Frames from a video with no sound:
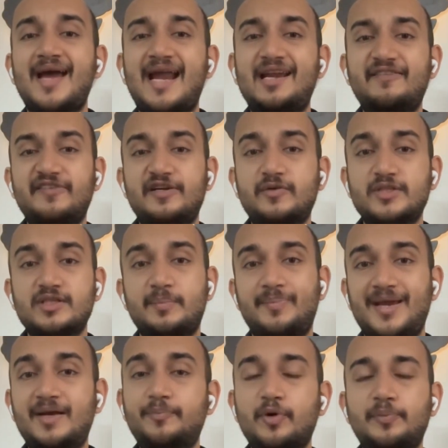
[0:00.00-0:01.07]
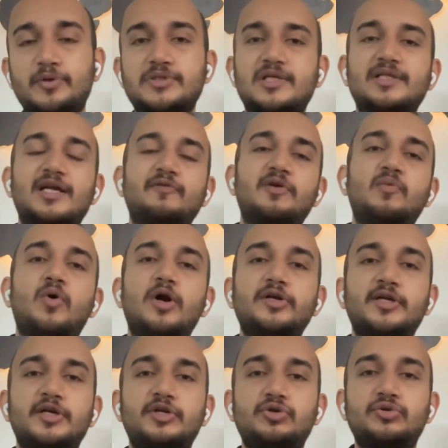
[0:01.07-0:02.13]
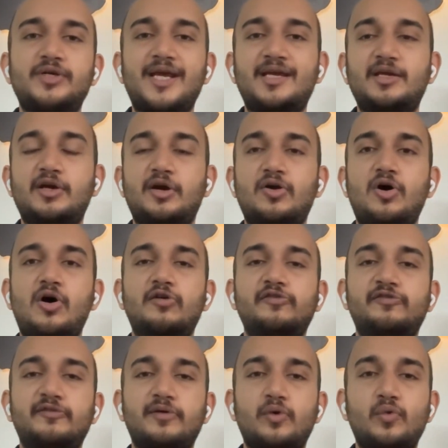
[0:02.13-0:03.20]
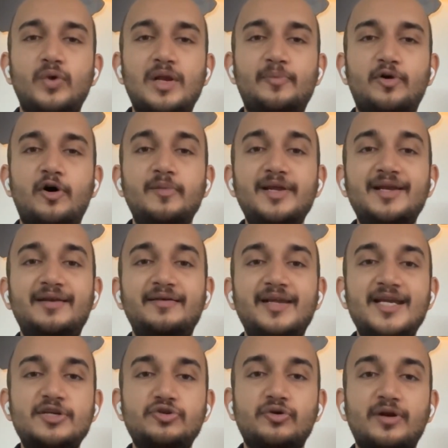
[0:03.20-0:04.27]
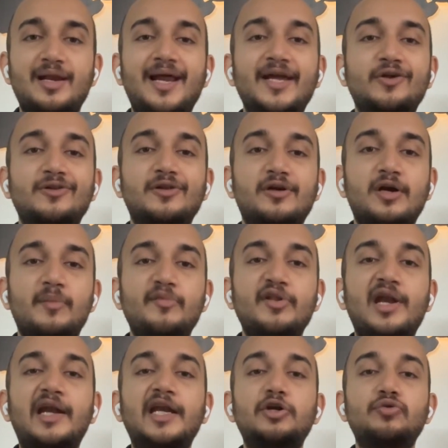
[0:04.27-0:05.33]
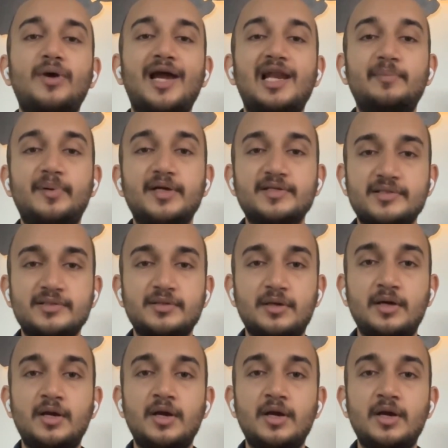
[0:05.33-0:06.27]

And if it was a big proposal that we wanted to take care of, we'll probably need to rely on the community to help us.